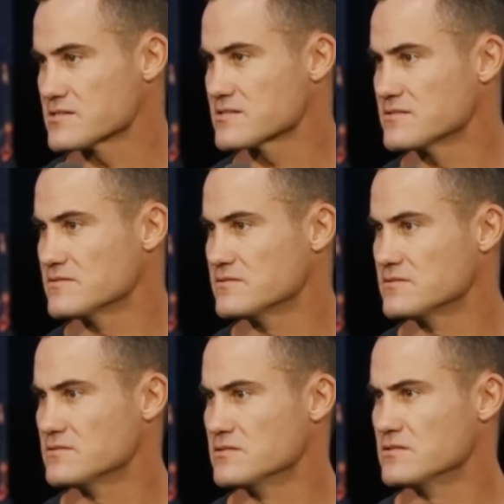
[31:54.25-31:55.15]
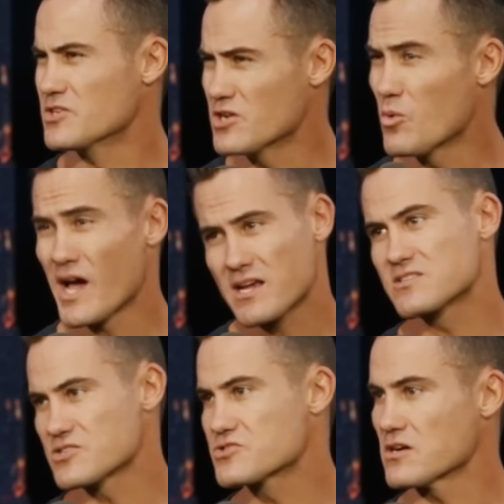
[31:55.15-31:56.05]
us. You know why?
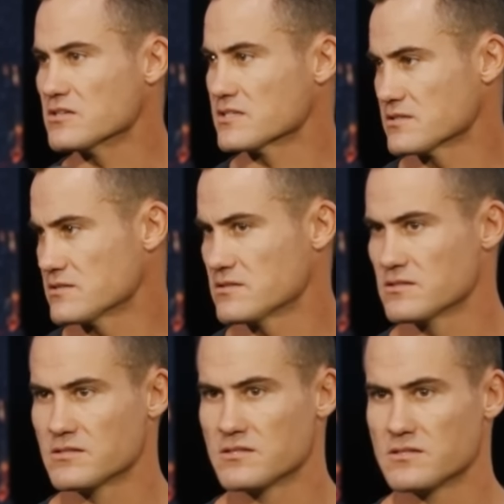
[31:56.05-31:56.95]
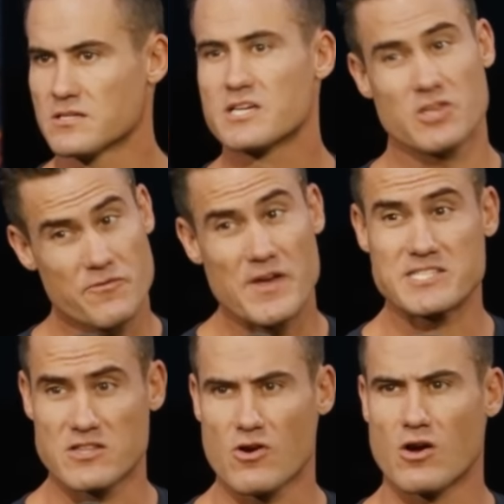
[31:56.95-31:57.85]
Because they're struggling. Because they're
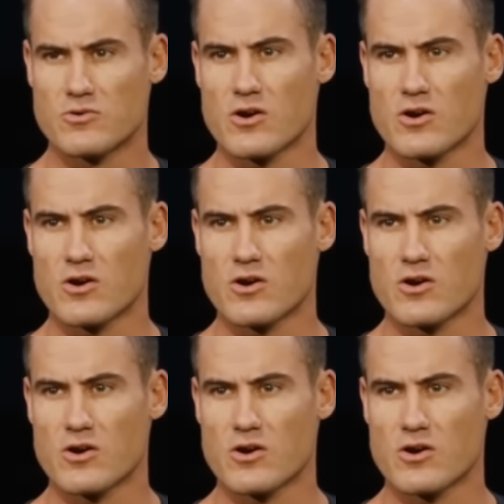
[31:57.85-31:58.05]
facing their own